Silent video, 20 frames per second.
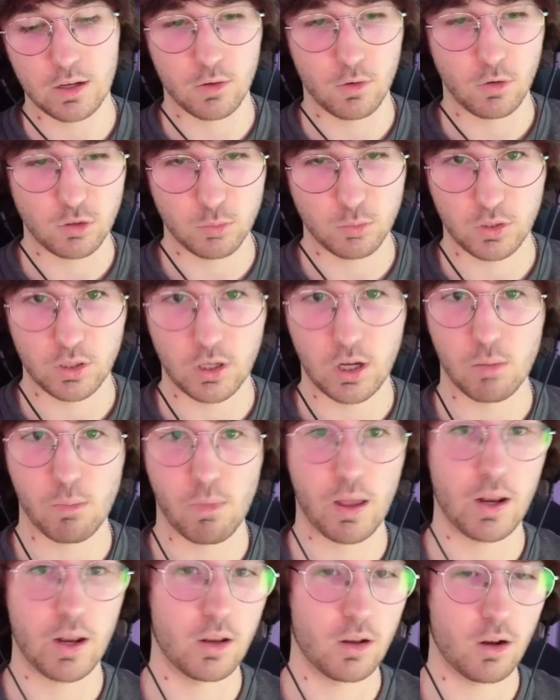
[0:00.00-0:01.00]
ultimately
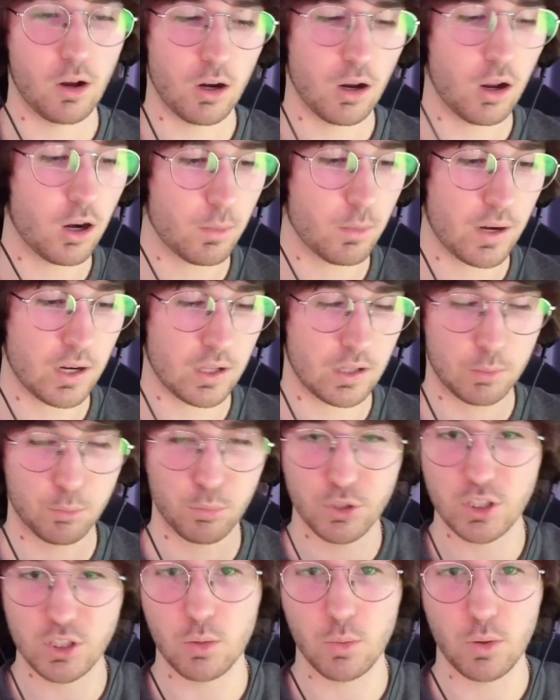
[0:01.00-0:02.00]
automatic like
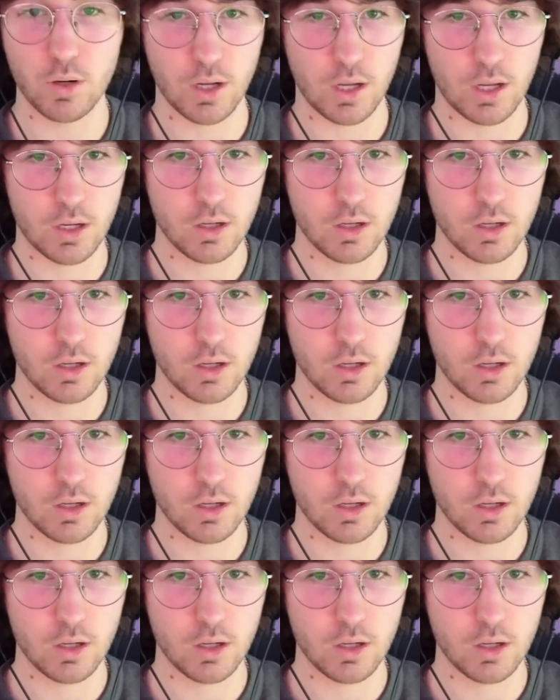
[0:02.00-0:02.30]
bridging and whatnot